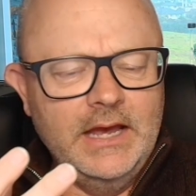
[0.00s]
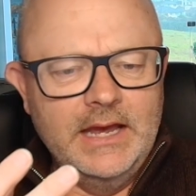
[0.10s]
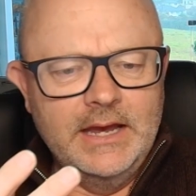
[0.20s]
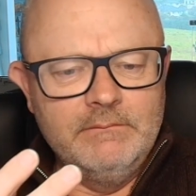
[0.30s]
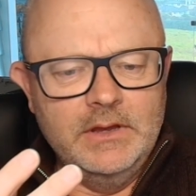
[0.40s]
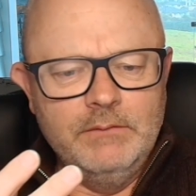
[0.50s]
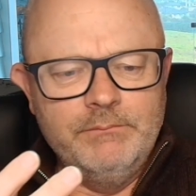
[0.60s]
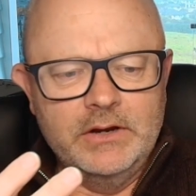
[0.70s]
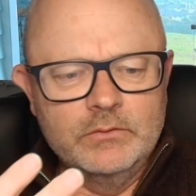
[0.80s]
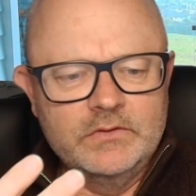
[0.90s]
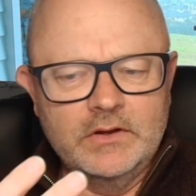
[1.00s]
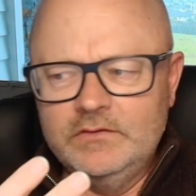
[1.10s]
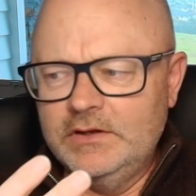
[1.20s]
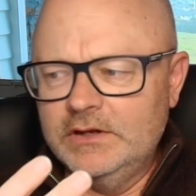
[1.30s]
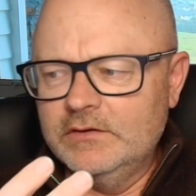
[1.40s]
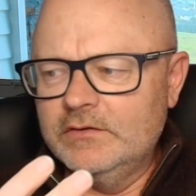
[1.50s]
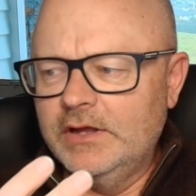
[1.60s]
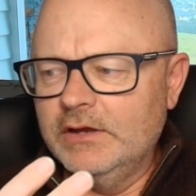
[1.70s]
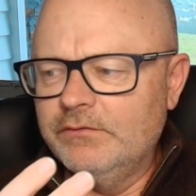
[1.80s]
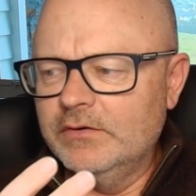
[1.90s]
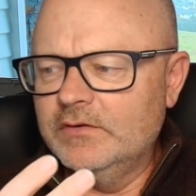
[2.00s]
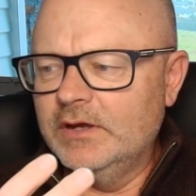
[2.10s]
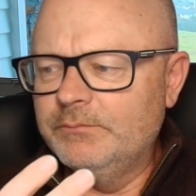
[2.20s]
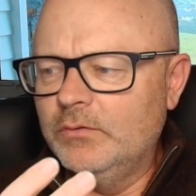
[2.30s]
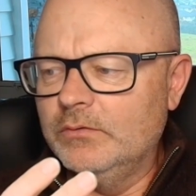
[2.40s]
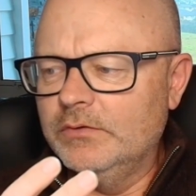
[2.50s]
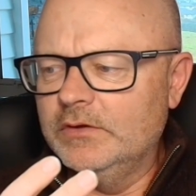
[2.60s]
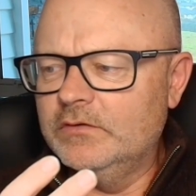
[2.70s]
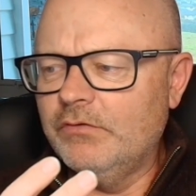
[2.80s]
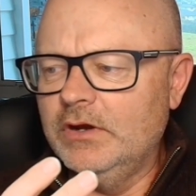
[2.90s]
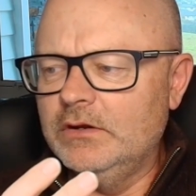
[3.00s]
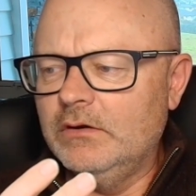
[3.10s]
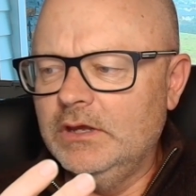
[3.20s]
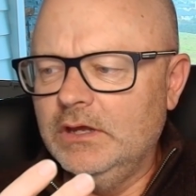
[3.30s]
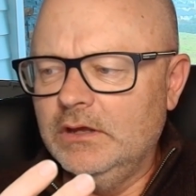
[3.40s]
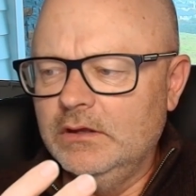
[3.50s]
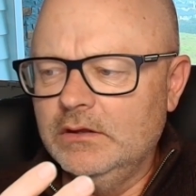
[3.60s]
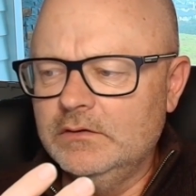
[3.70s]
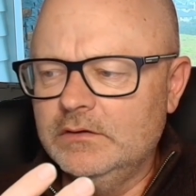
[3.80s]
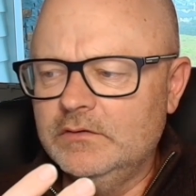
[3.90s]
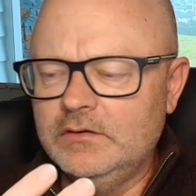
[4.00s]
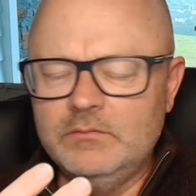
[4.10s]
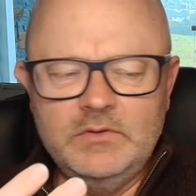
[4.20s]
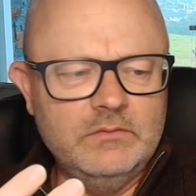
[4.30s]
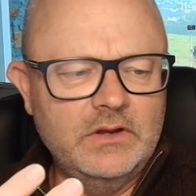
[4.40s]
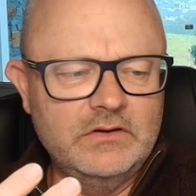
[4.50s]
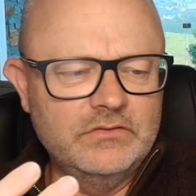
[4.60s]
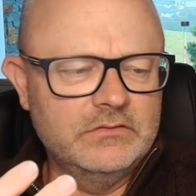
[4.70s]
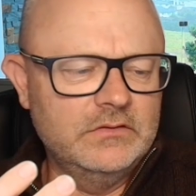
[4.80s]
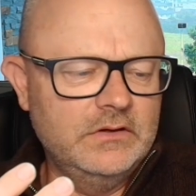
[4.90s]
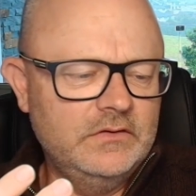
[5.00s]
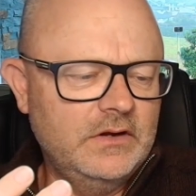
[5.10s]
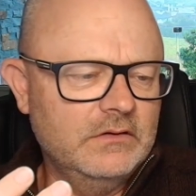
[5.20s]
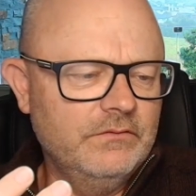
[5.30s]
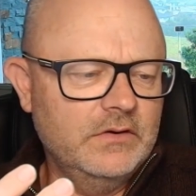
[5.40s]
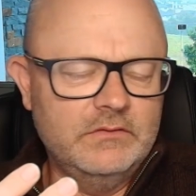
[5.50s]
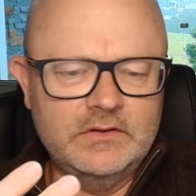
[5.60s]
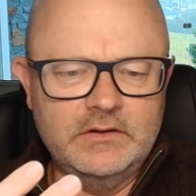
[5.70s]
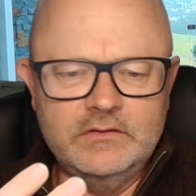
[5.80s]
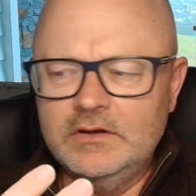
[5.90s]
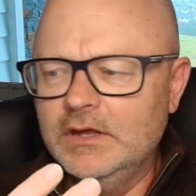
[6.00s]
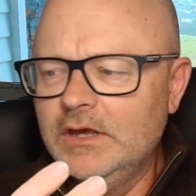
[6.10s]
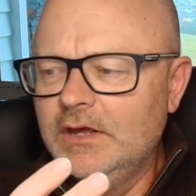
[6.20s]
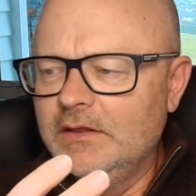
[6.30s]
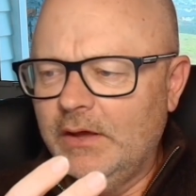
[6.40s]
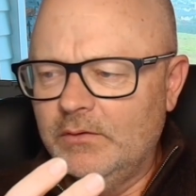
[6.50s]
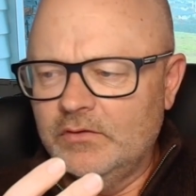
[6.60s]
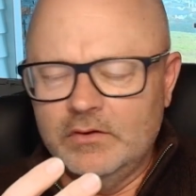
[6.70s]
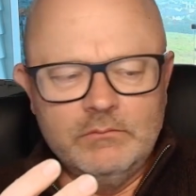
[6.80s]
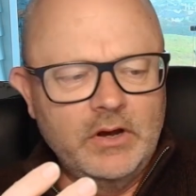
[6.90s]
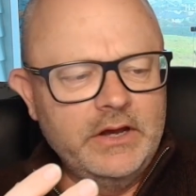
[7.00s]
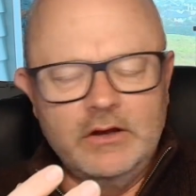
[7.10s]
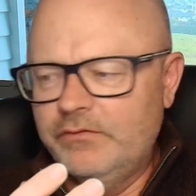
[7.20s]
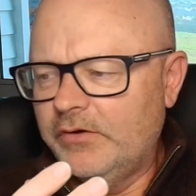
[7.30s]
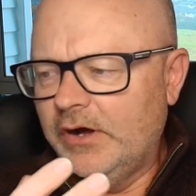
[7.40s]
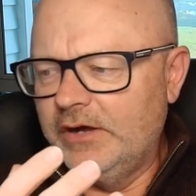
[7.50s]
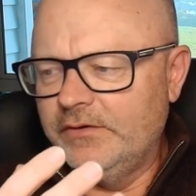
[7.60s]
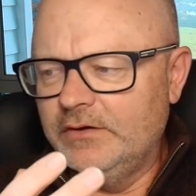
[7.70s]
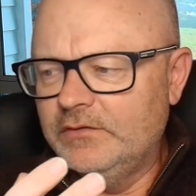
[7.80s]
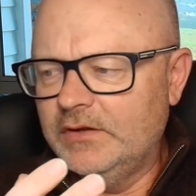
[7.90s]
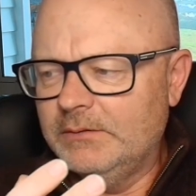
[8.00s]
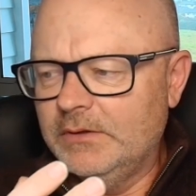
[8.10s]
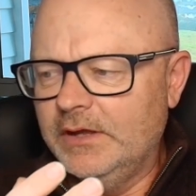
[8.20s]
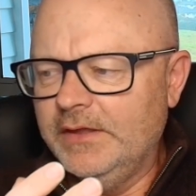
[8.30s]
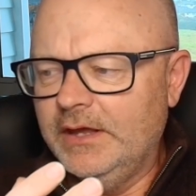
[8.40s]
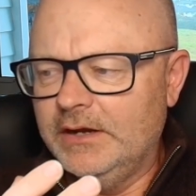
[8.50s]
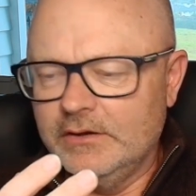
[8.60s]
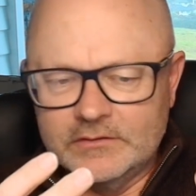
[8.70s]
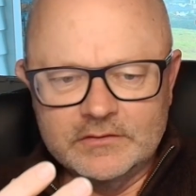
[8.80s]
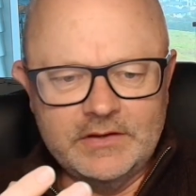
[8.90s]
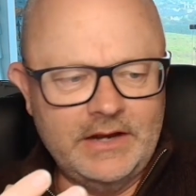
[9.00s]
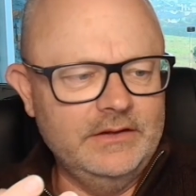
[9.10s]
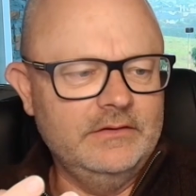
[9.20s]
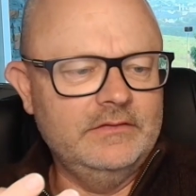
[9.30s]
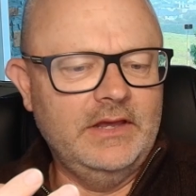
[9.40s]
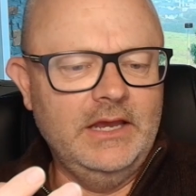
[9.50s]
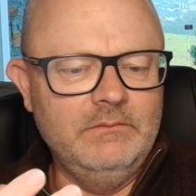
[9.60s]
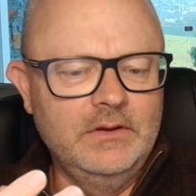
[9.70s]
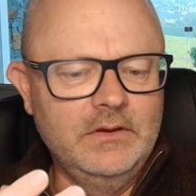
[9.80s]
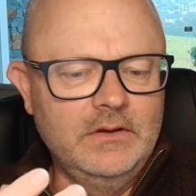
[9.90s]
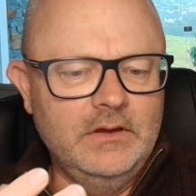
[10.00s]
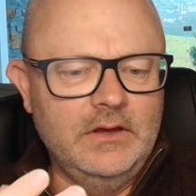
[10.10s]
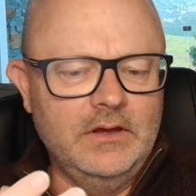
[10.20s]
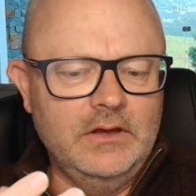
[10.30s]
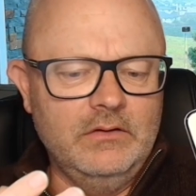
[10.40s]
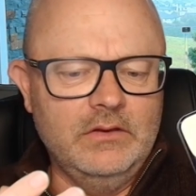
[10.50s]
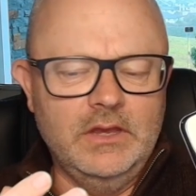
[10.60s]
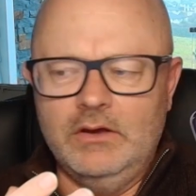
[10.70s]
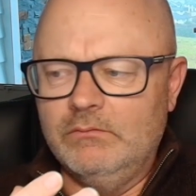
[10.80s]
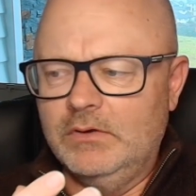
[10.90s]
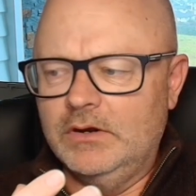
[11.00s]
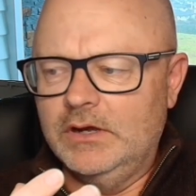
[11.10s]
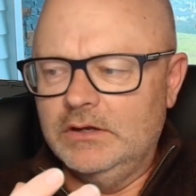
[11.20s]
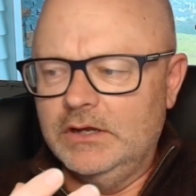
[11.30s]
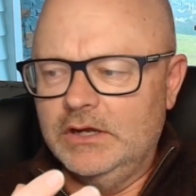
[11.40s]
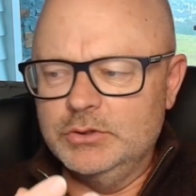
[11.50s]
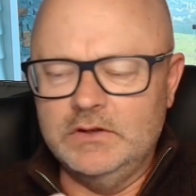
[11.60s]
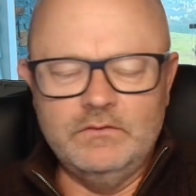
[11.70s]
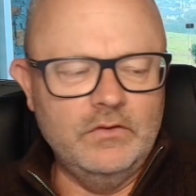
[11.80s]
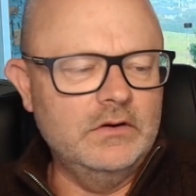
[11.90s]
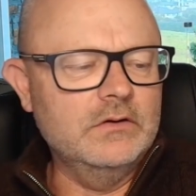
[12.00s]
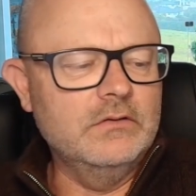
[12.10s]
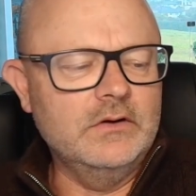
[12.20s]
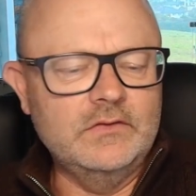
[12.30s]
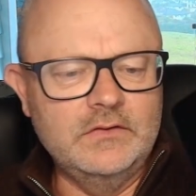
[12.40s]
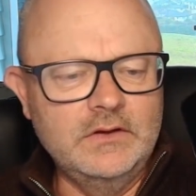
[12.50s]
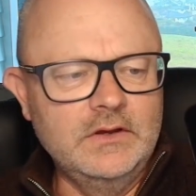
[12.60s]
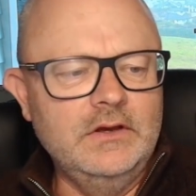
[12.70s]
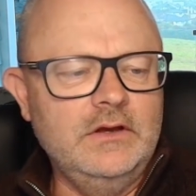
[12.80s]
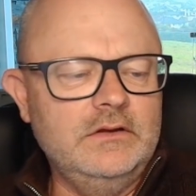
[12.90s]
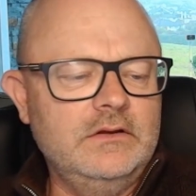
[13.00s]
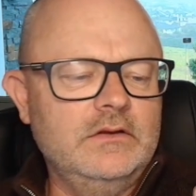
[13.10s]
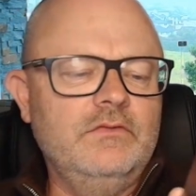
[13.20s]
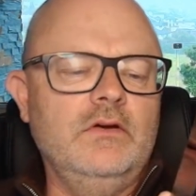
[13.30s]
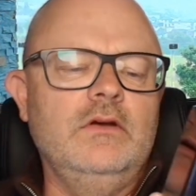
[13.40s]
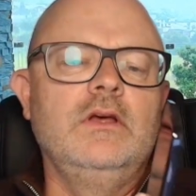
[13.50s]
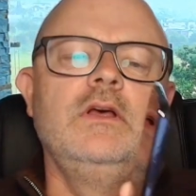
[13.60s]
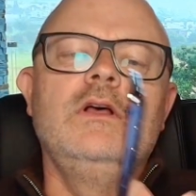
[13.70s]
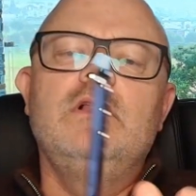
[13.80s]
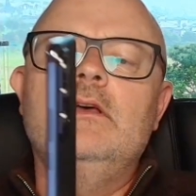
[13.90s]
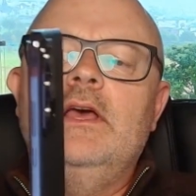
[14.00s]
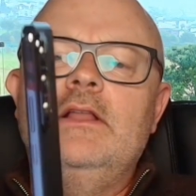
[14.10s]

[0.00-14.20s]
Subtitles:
But also settings like, for example, the screen lock here, as you can see, domestic manager on there standing in front of a sunset. That was on my iPhone set up like that, and it looks exactly the same. Yeah, when I transferred it across to this phone. Look how